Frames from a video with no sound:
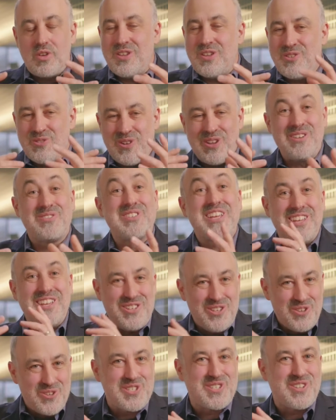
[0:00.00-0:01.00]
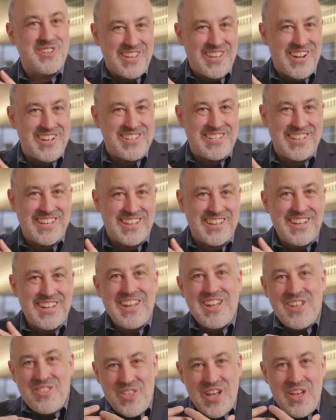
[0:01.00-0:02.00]
we have to get used to the idea
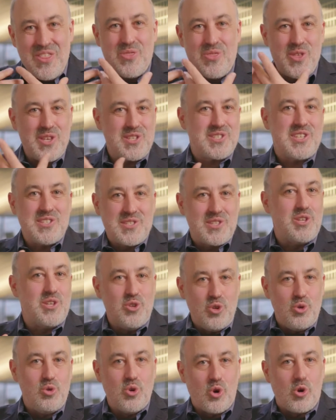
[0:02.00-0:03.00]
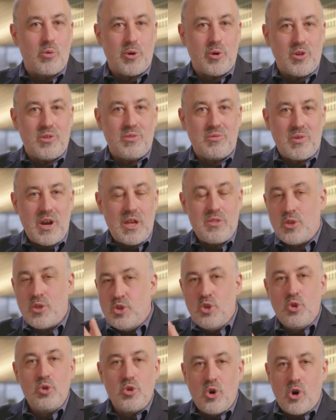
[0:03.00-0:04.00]
that this is the new normal, right? The
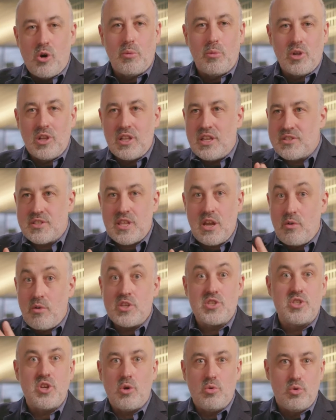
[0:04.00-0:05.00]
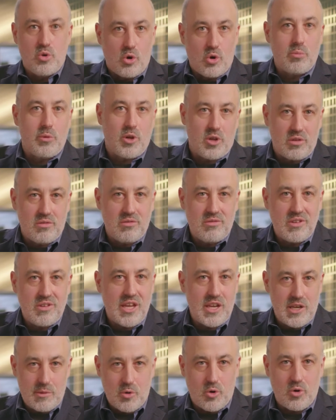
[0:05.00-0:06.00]
new normal is there is no normal
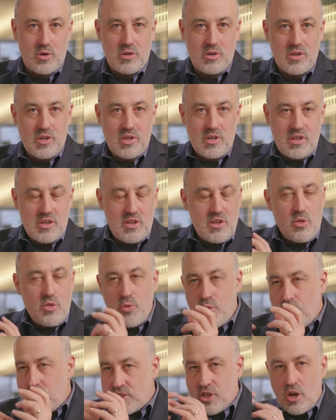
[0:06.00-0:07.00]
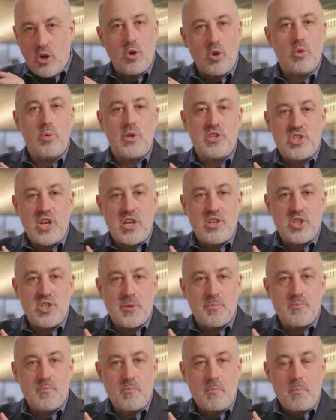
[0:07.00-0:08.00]
anymore. Things are always changing.
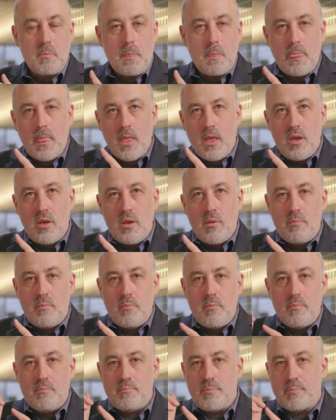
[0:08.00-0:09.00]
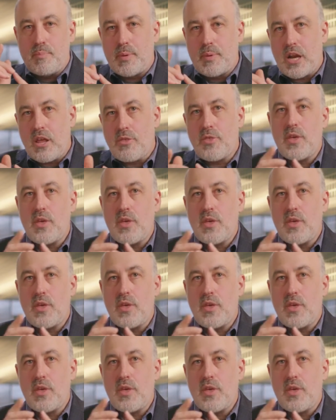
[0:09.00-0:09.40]
But I